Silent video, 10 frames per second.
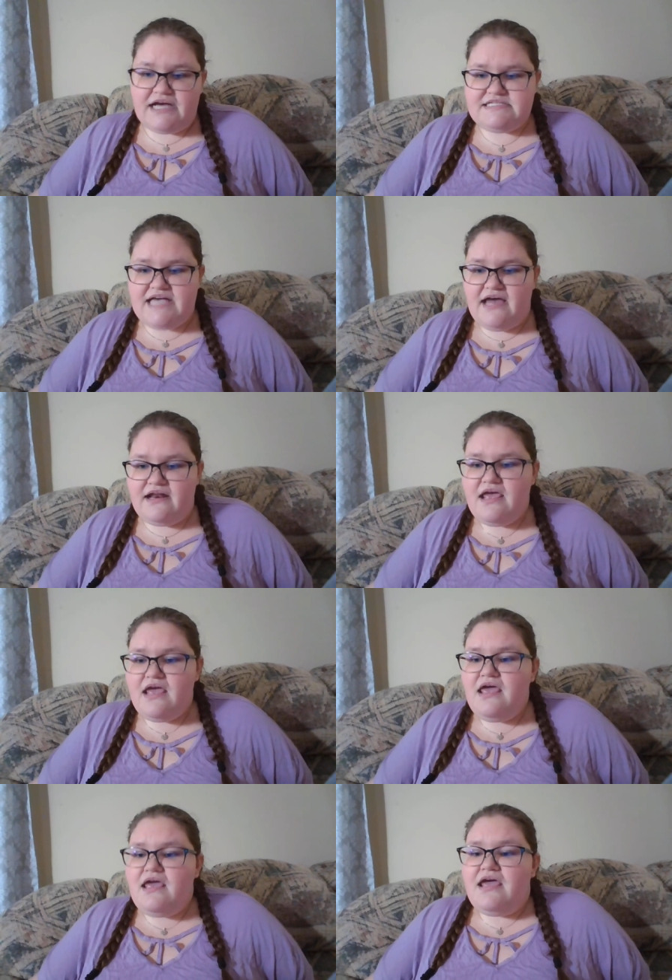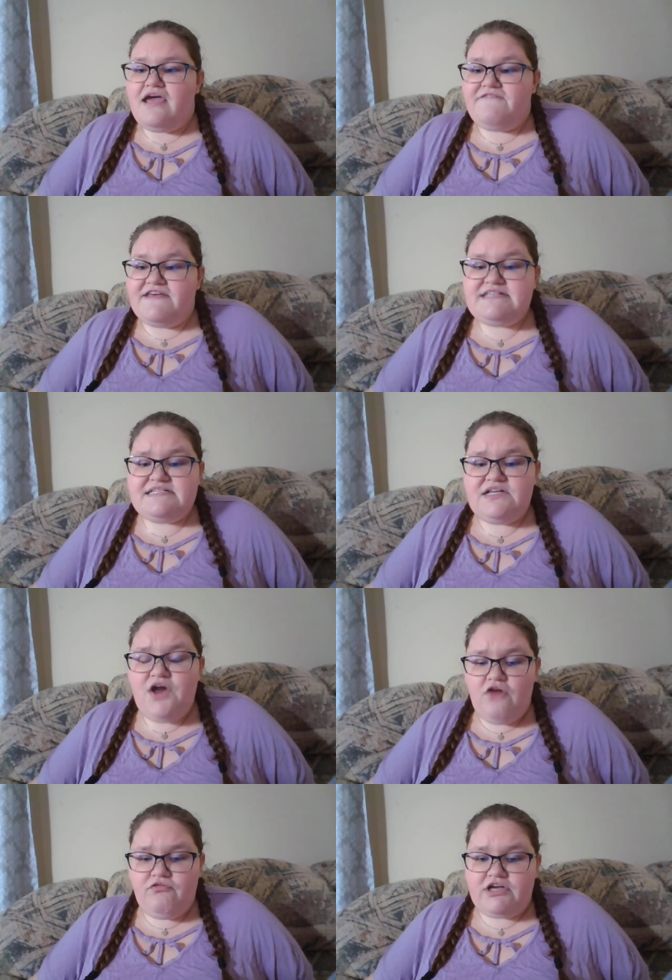I said. If this isn't
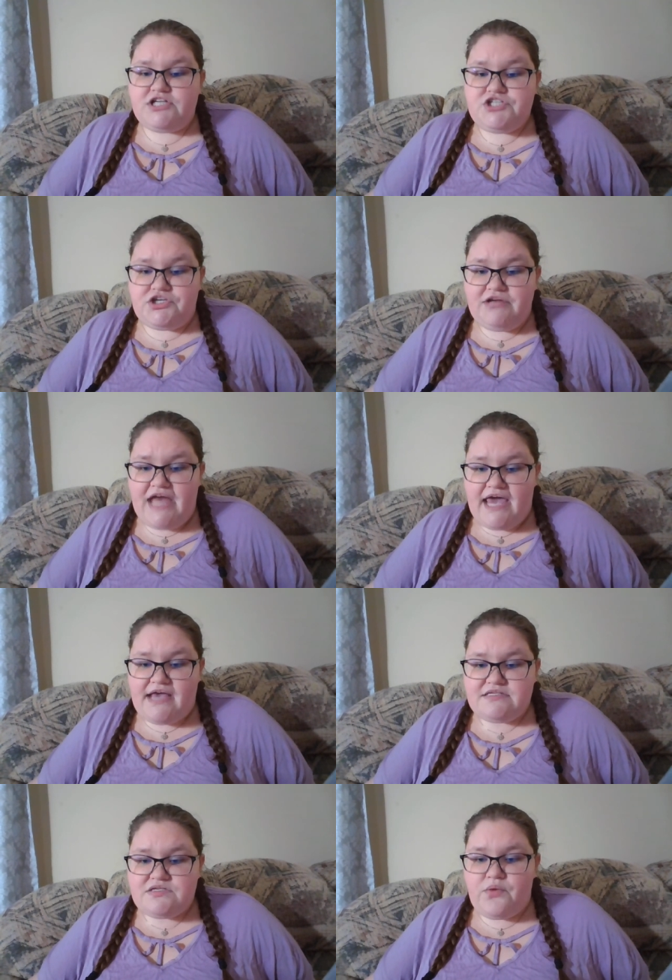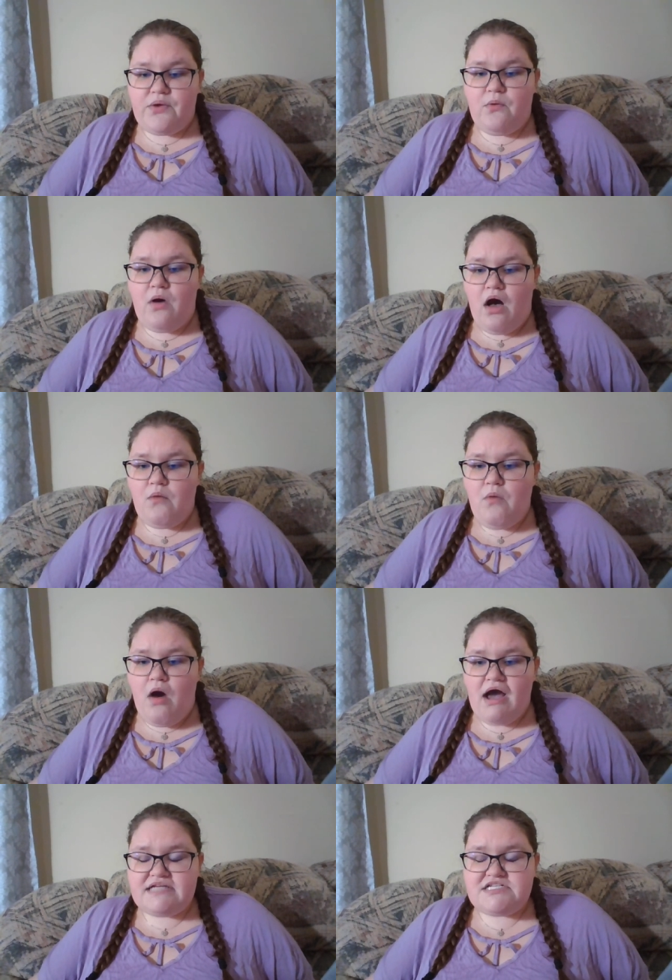over in two days, we will all
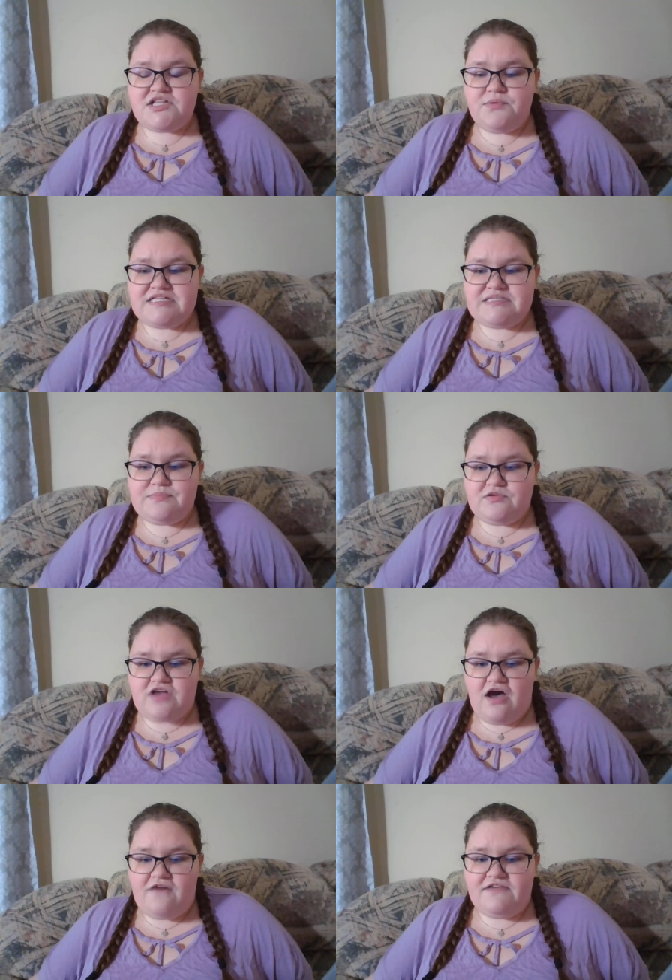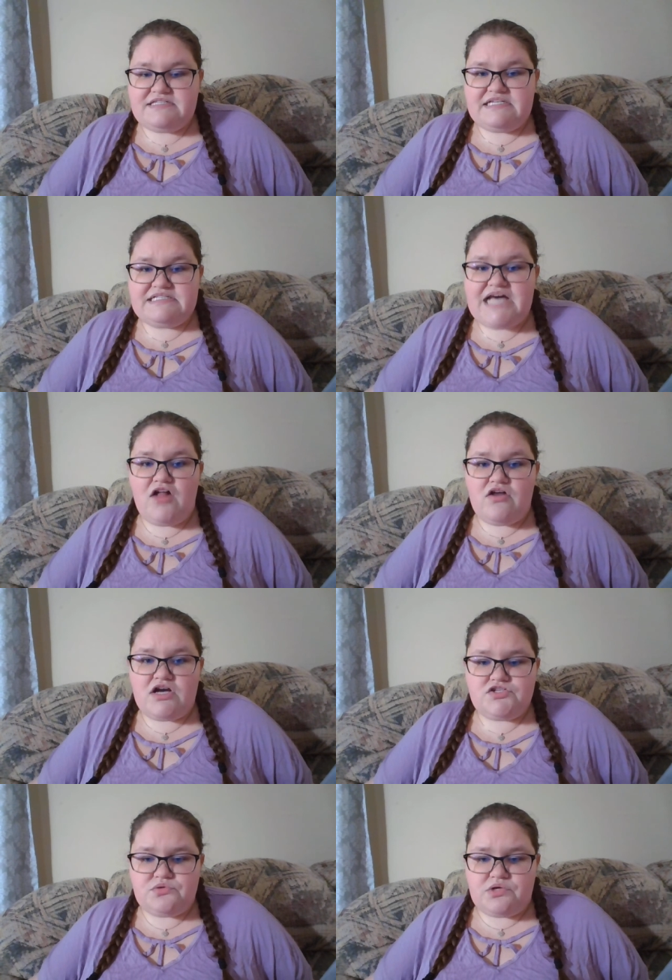walk into the principal's office and tell
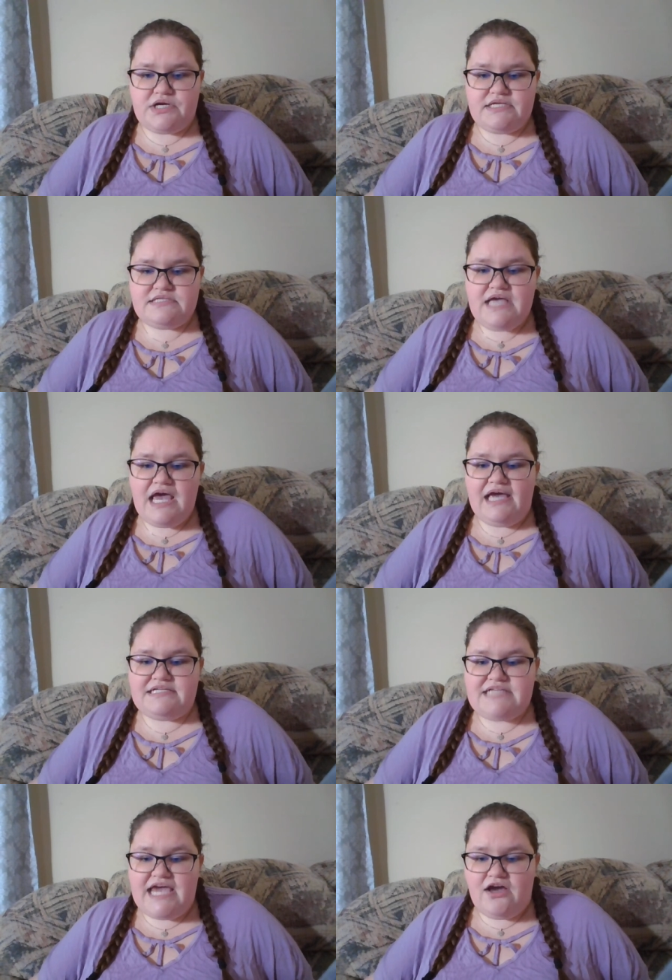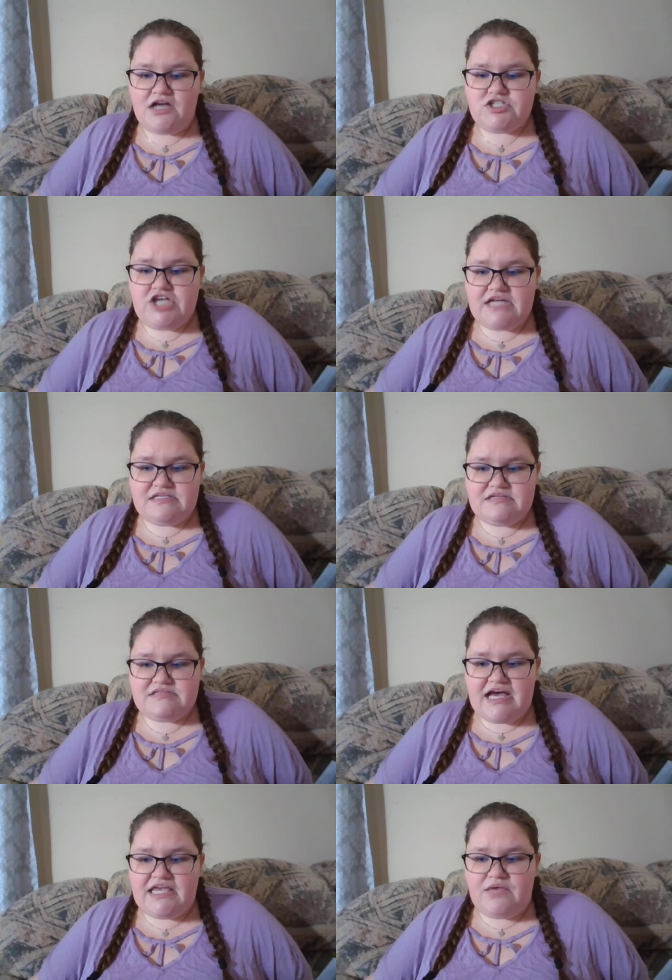our stories and take our
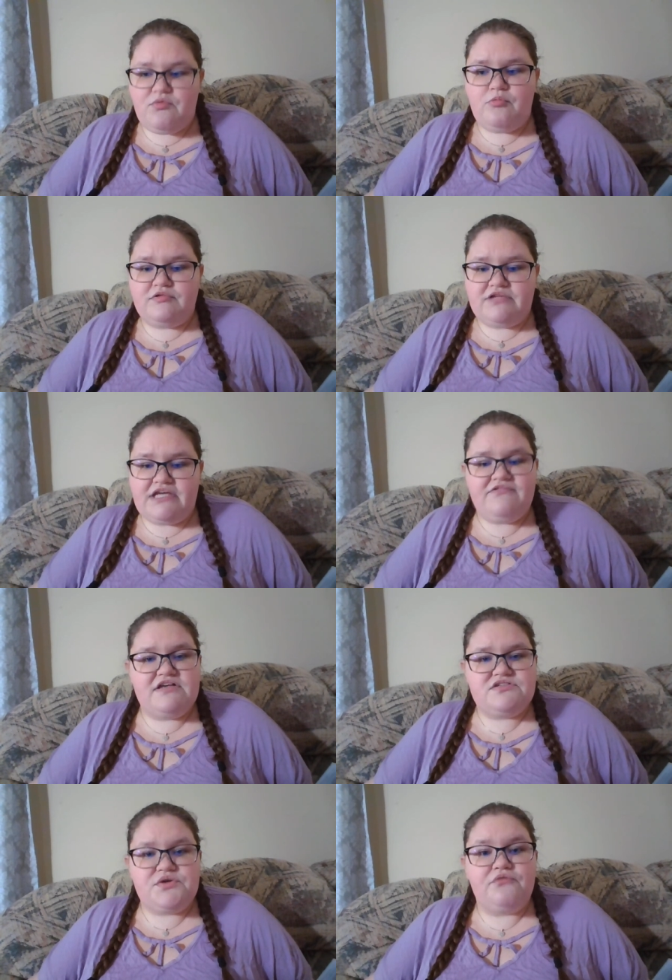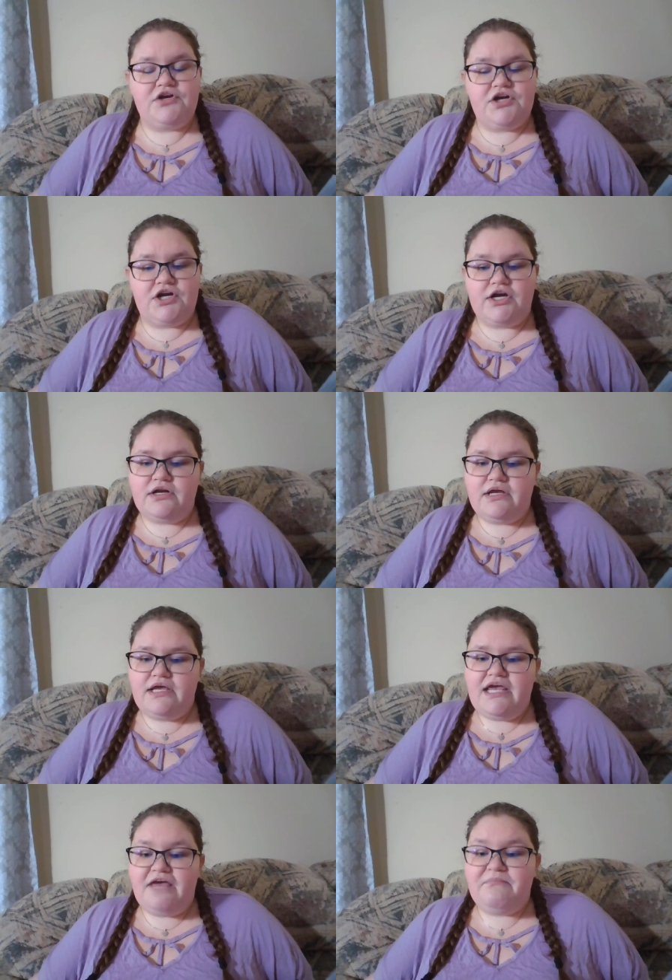chances that he will believe us over Kurt.
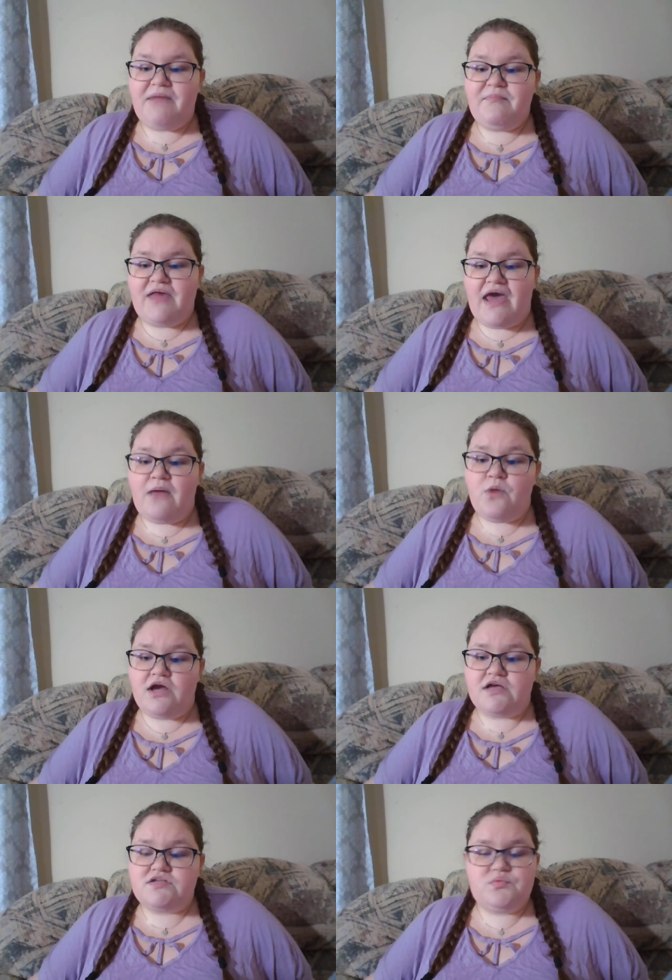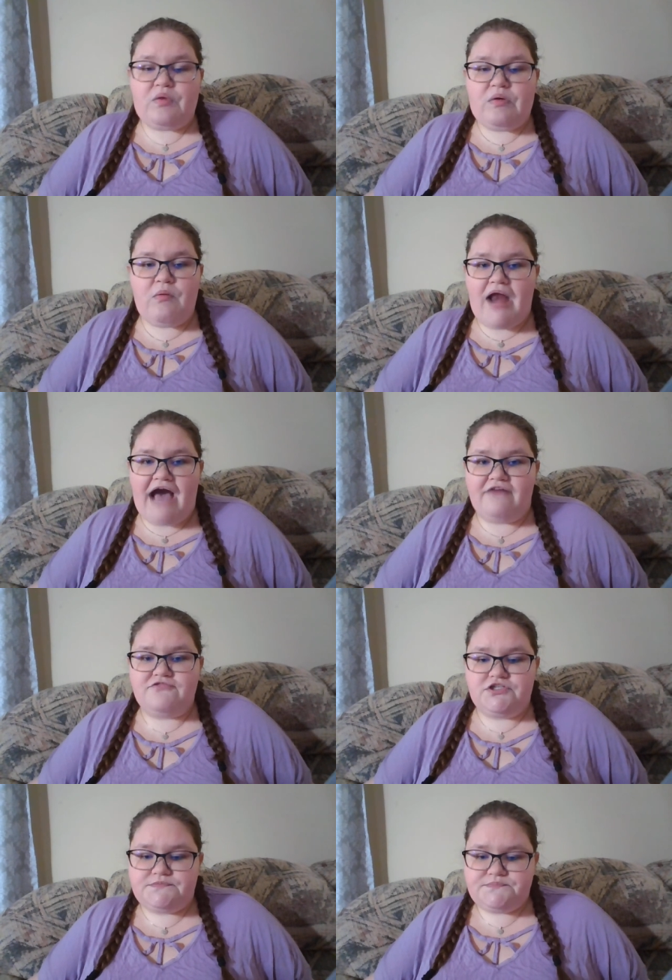If my plan works, we won't have
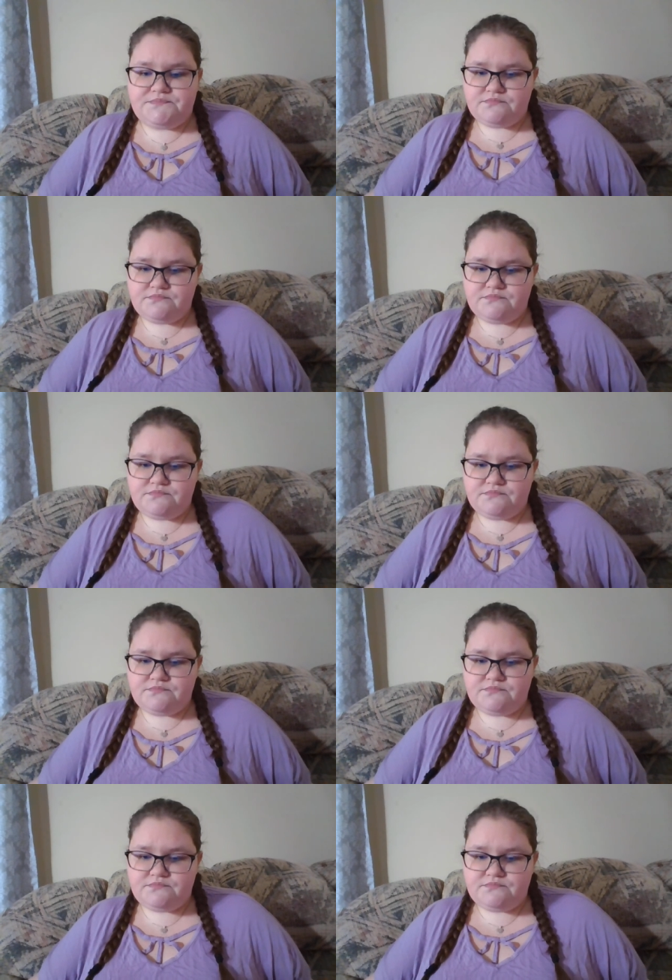to.